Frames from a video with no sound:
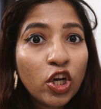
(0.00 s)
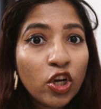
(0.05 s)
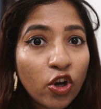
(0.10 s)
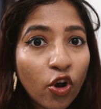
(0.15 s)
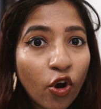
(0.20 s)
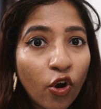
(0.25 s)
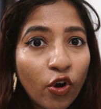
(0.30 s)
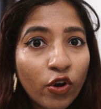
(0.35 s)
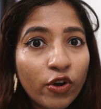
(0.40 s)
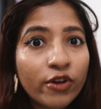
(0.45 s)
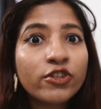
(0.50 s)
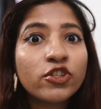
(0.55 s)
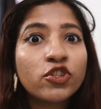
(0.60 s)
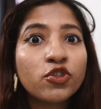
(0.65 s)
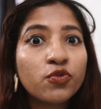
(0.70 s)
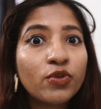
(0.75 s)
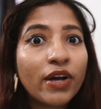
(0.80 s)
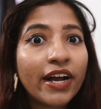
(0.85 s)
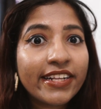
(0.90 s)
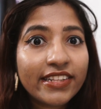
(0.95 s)
long
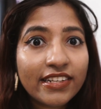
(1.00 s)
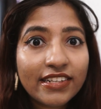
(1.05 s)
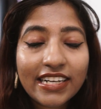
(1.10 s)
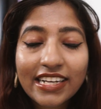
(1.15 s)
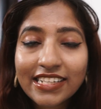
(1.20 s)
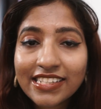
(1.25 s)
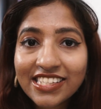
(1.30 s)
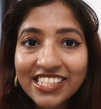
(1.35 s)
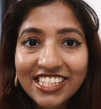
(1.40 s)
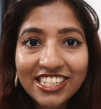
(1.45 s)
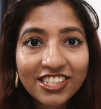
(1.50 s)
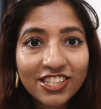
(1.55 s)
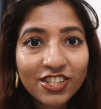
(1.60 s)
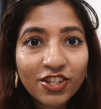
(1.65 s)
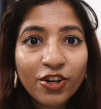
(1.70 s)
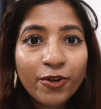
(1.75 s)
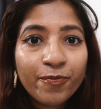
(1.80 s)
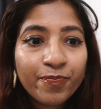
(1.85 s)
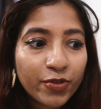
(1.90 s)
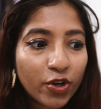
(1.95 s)
to either get seated
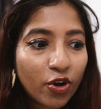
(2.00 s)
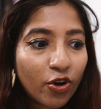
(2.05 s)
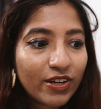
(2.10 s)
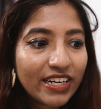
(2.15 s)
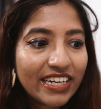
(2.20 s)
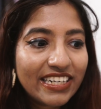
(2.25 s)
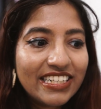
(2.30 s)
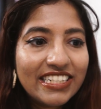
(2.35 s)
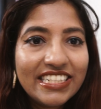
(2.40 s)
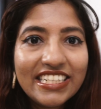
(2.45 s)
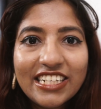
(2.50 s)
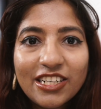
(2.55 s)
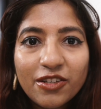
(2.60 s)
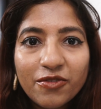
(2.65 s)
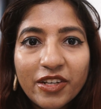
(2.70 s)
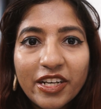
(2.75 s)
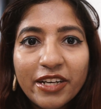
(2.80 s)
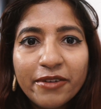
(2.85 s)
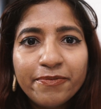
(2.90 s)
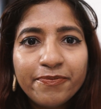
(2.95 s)
or get a
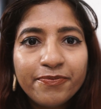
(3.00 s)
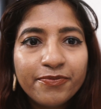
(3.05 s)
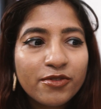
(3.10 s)
takeaway.